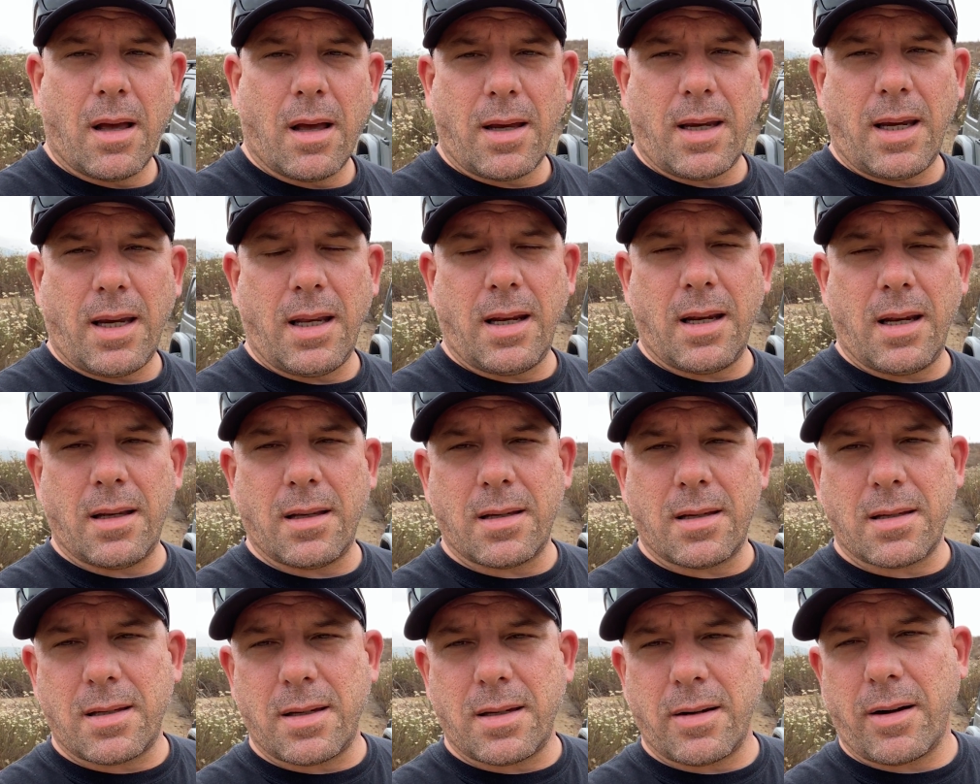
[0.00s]

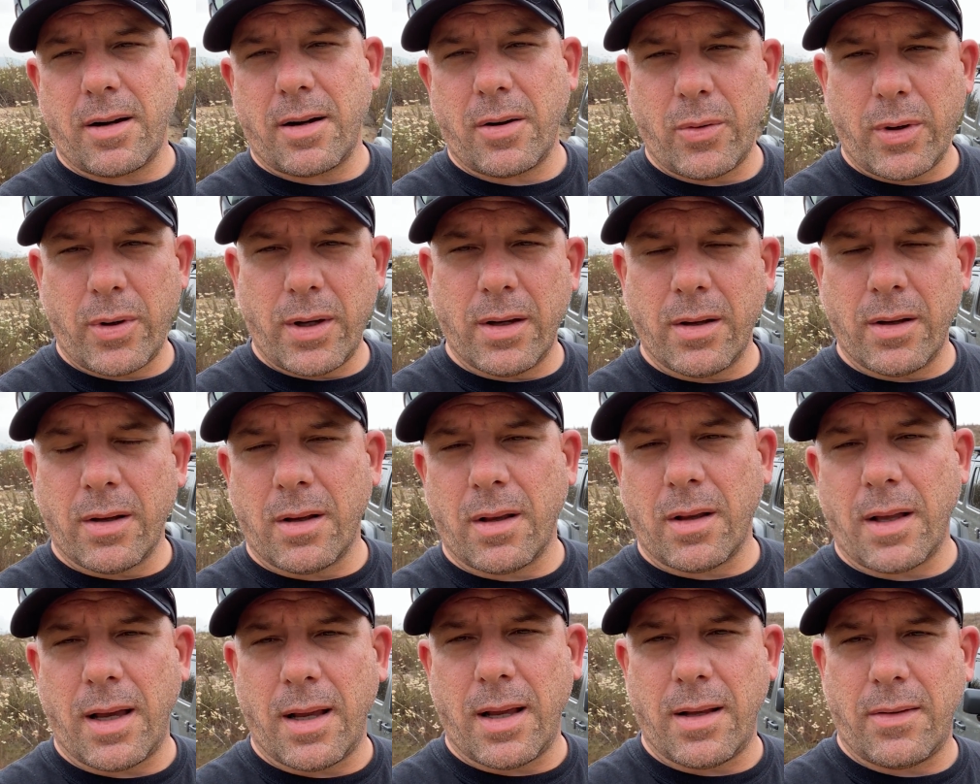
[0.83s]
heated steering
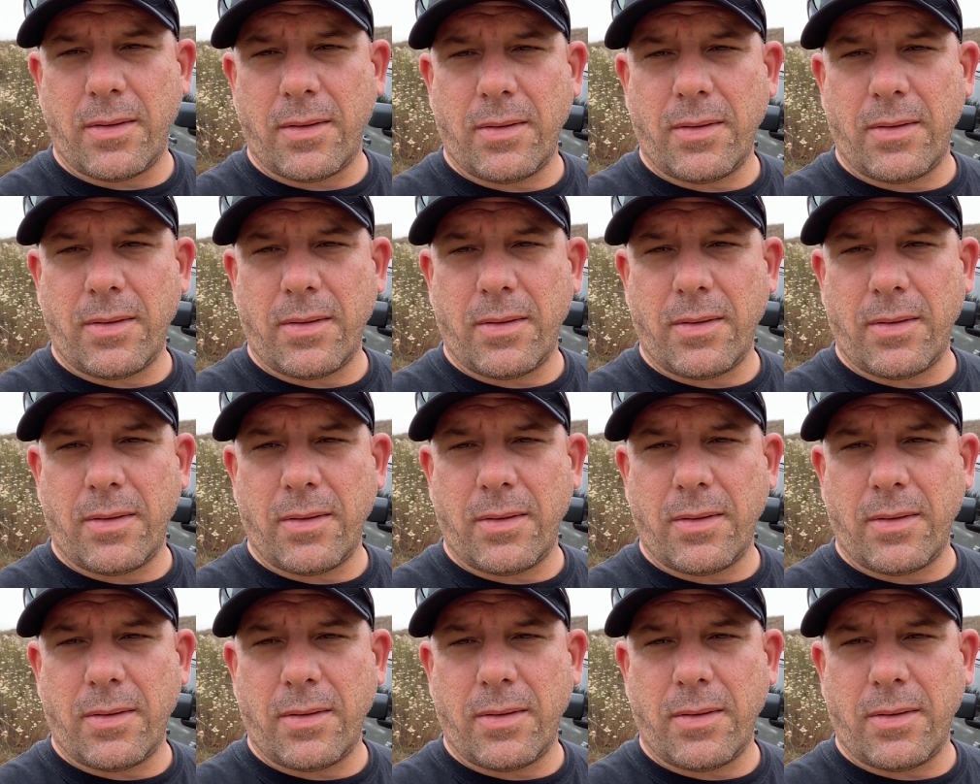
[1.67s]
wheel and